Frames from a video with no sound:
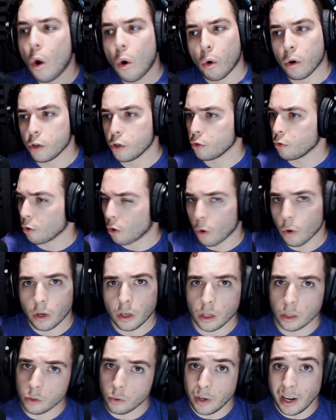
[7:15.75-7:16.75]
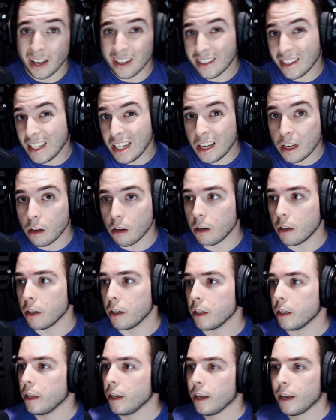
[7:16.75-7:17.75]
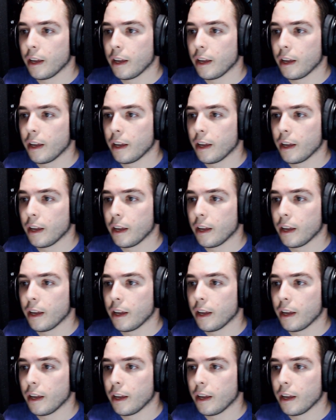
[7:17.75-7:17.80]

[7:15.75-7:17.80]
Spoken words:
or just record it onto an SD card.